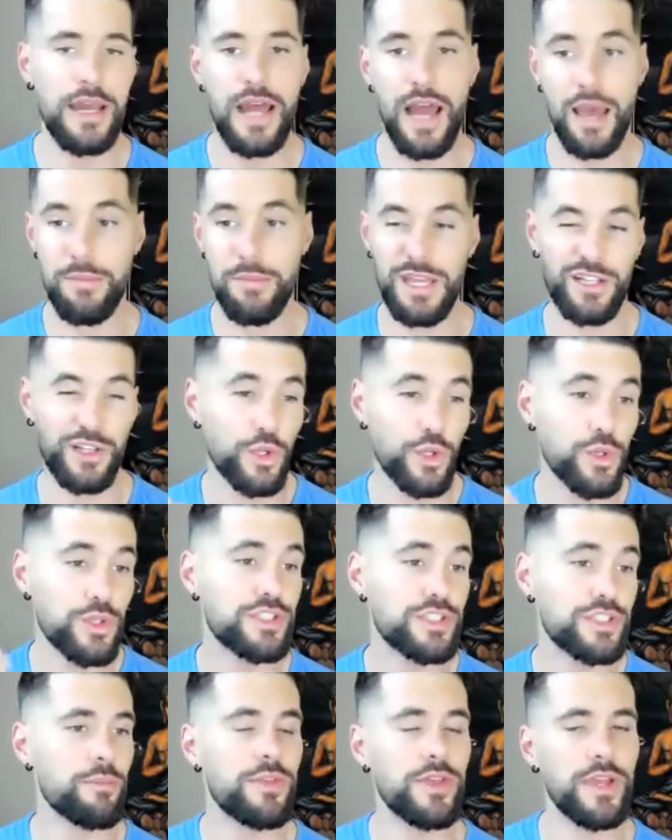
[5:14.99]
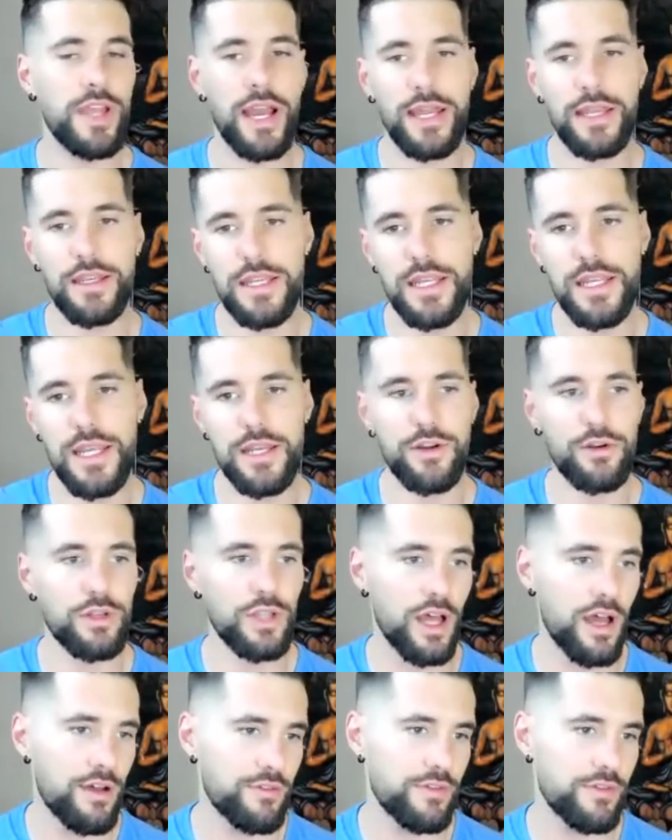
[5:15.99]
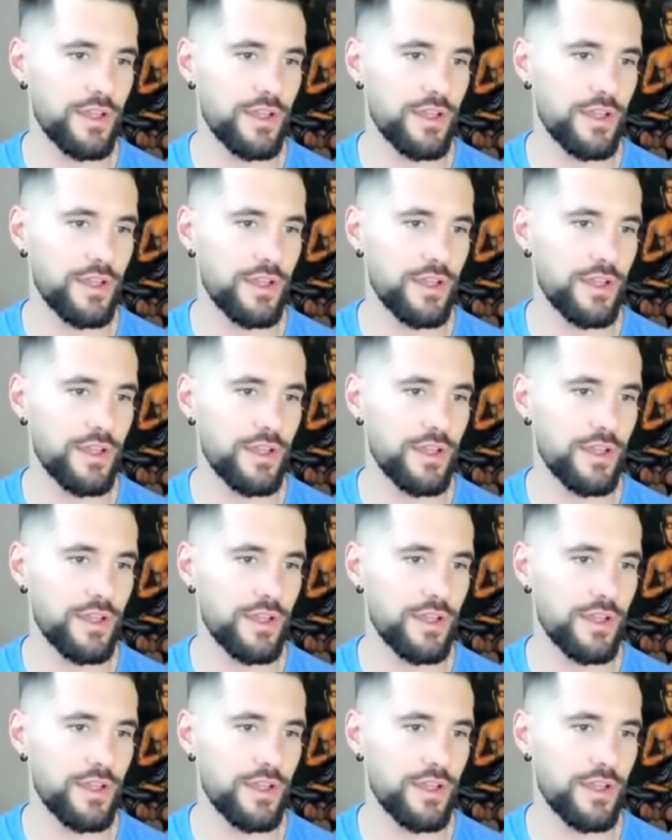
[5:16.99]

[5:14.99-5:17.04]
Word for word: i may lose something i need or love